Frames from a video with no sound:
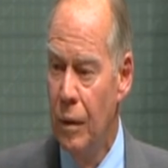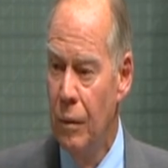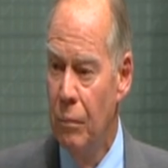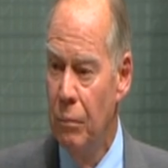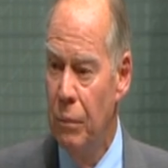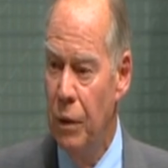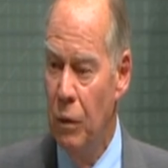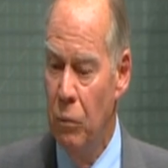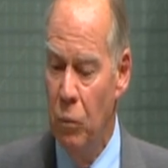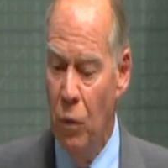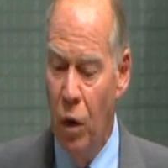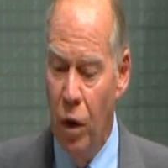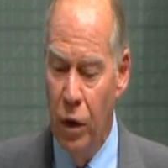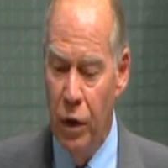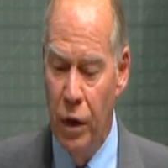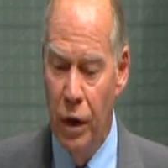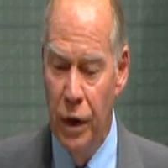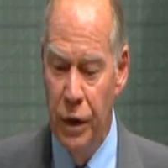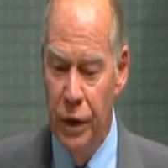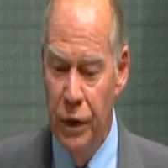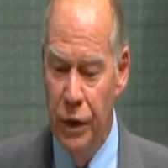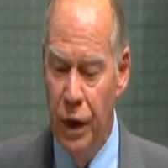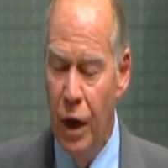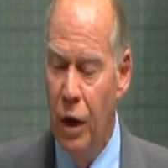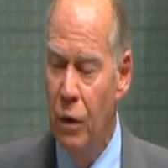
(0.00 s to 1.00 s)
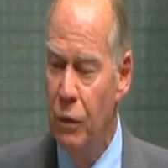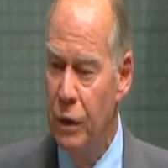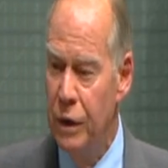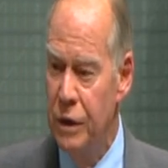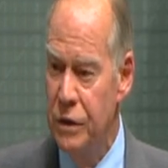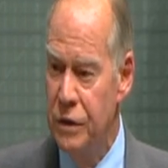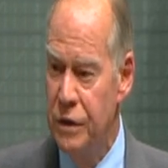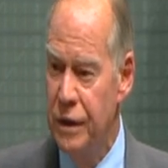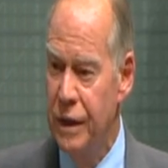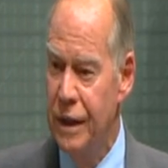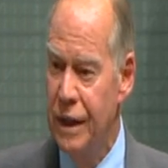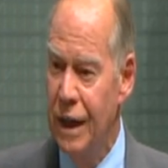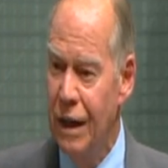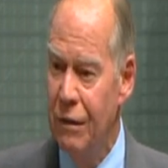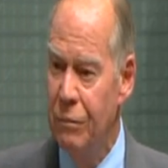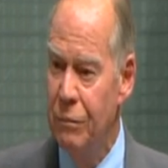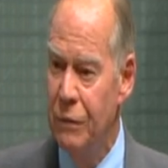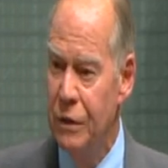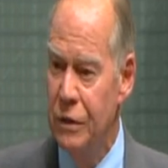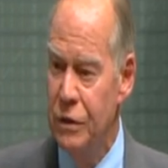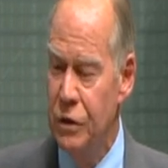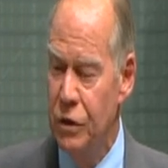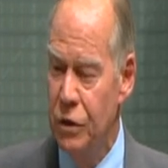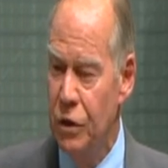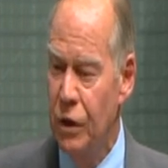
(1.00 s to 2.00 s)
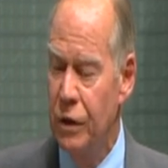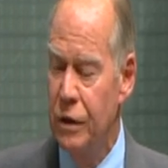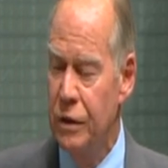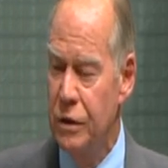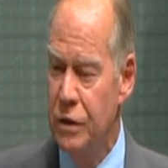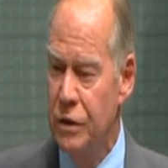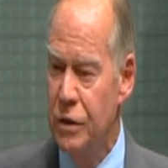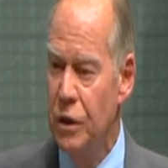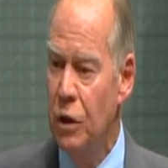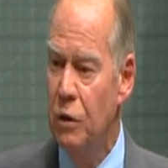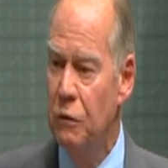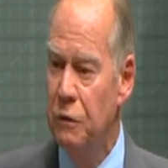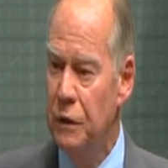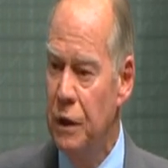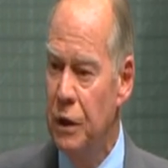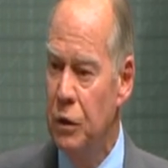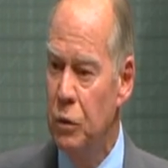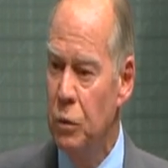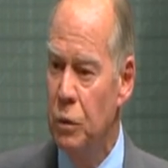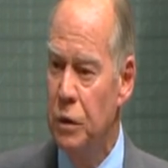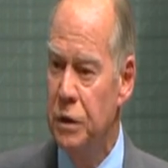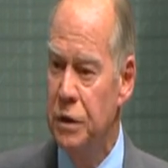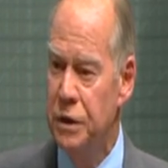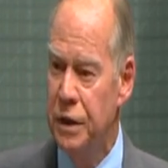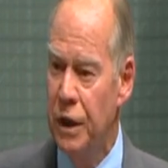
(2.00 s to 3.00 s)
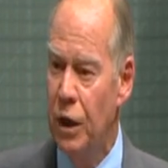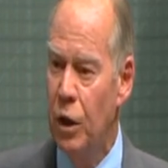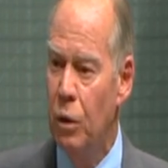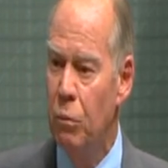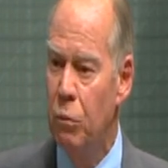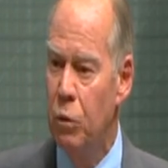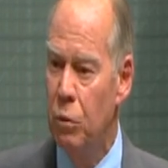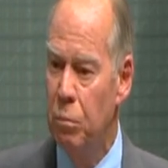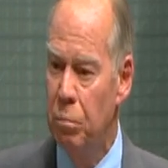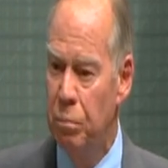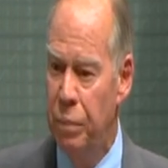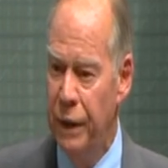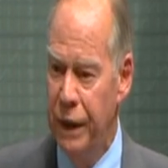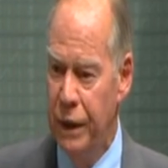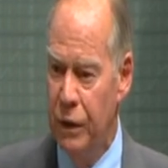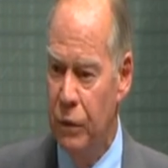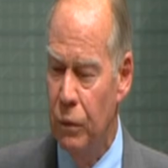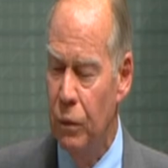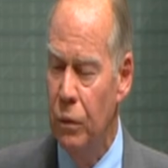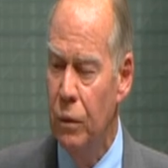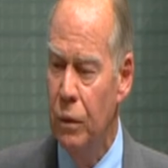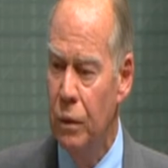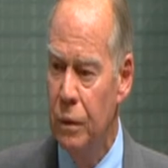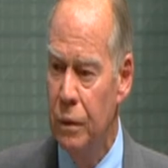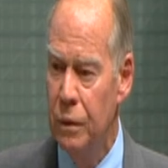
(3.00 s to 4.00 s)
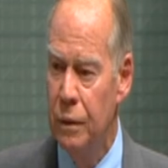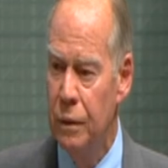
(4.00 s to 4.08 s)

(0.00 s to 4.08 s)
But what I know is the government's got itself into a terrible pickle,